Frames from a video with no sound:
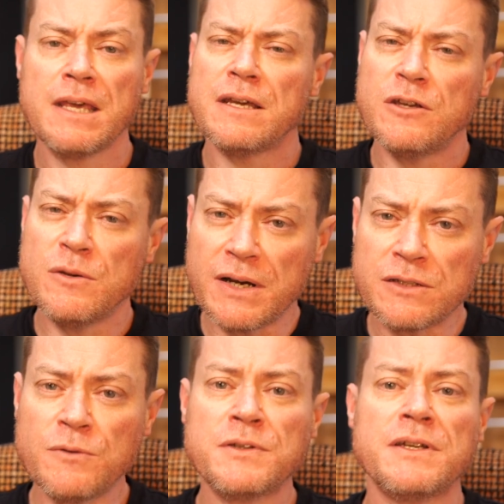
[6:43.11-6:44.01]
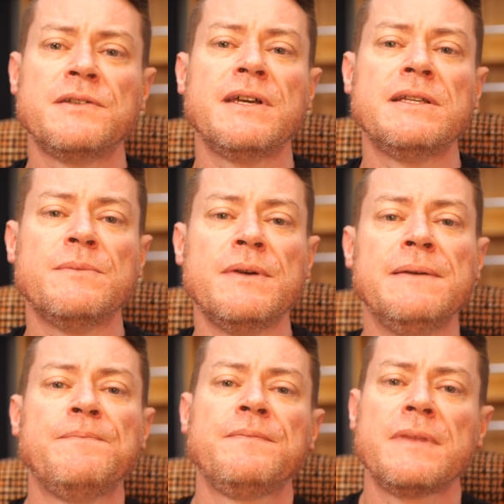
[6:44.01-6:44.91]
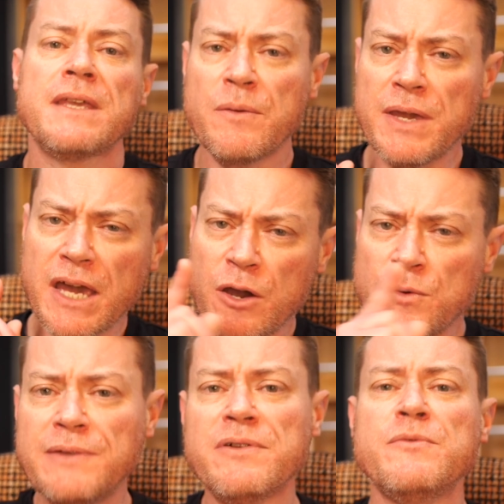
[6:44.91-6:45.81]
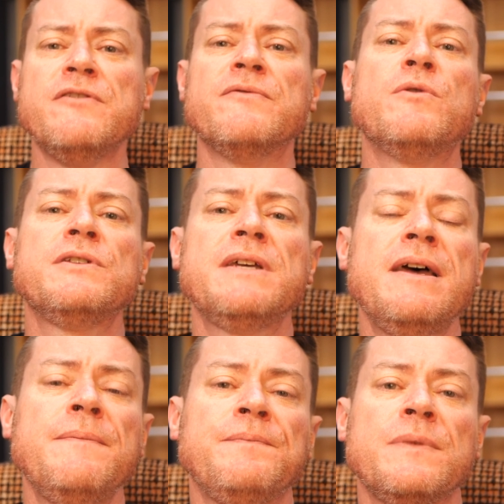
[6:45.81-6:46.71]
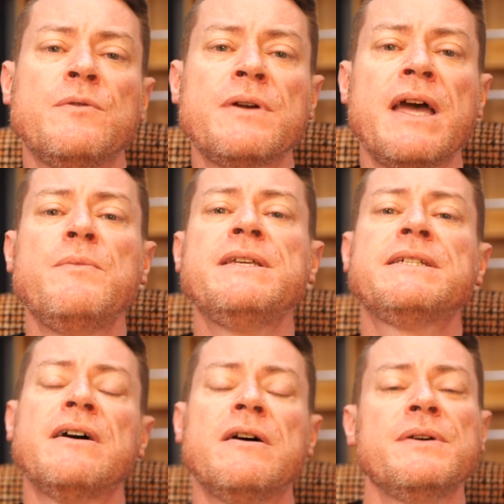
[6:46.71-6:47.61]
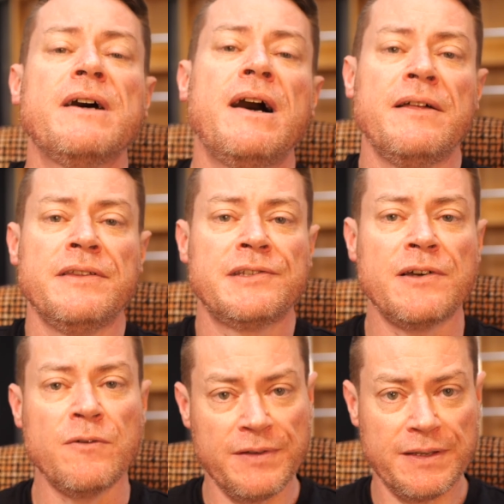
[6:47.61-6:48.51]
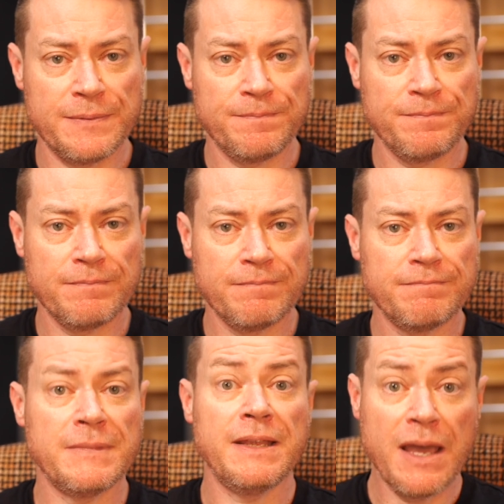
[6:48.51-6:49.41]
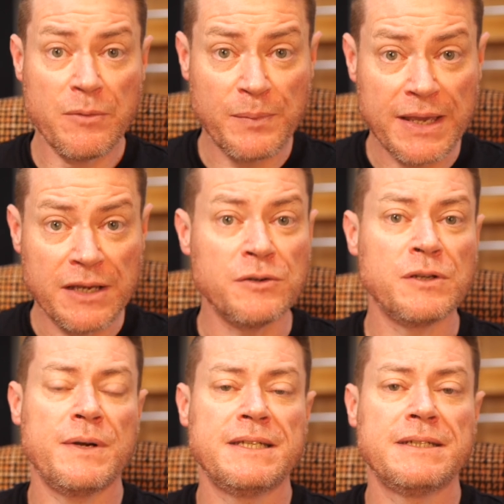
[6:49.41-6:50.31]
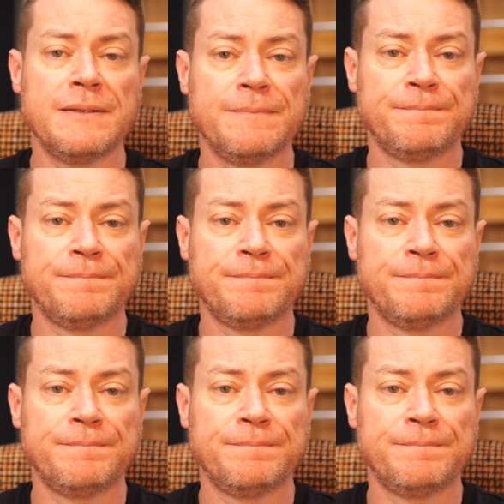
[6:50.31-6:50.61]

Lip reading: You might also say to me, can we only remove water or can we start with other solvents? And that would be a good question.